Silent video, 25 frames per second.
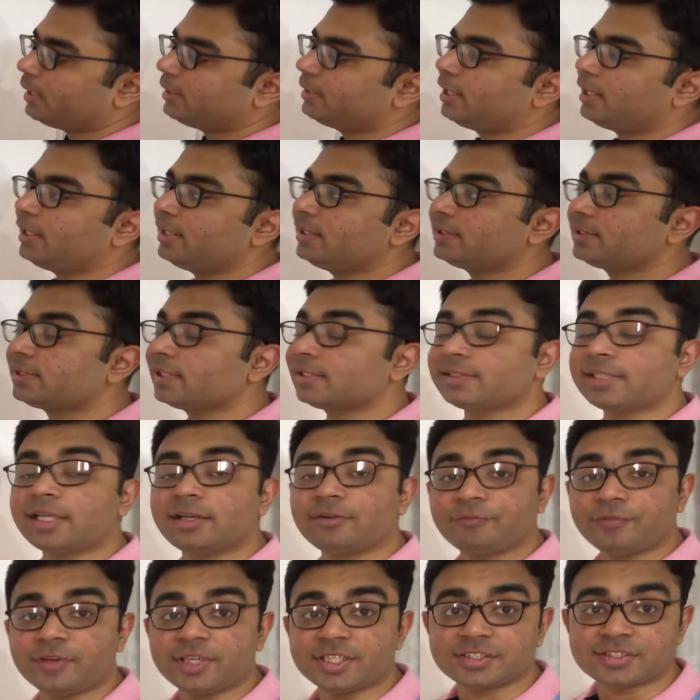there is
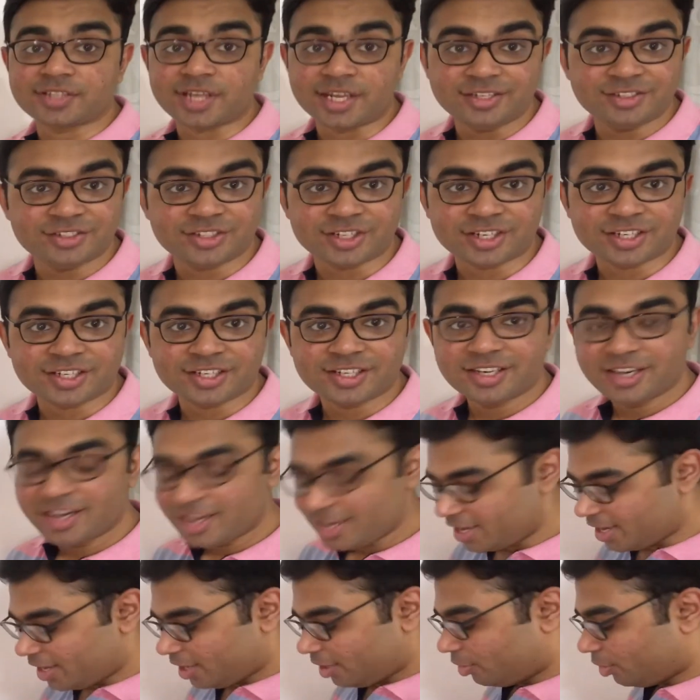surface tension,
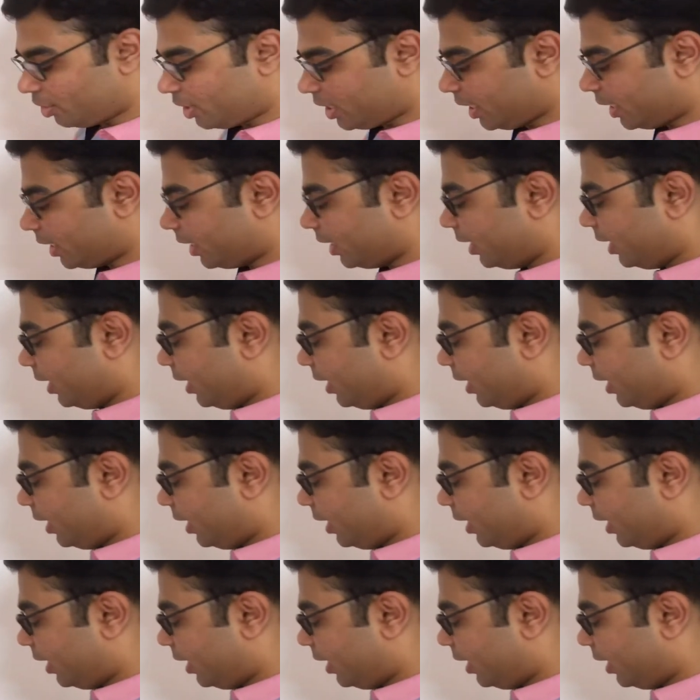okay?